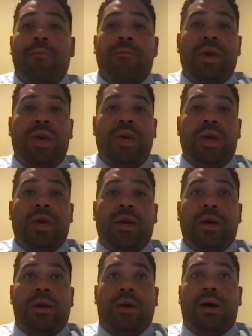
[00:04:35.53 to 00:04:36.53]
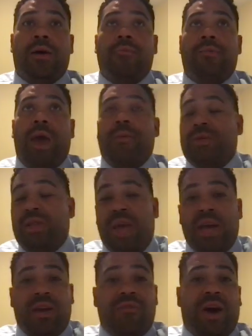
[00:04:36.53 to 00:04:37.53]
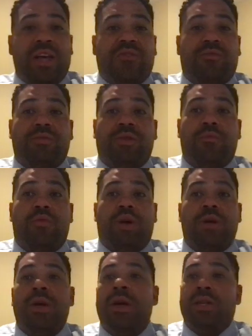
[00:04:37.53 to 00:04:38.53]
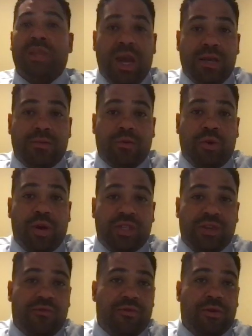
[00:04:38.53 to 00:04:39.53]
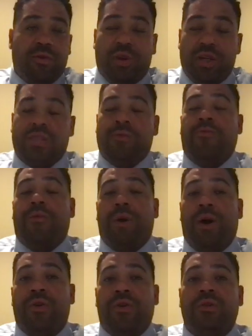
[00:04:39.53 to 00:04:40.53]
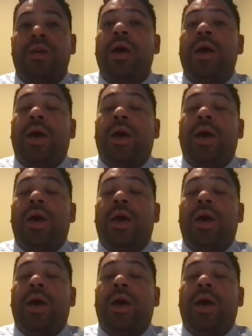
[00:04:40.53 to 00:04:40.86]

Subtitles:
being able to take advice from someone, take some criticism from others,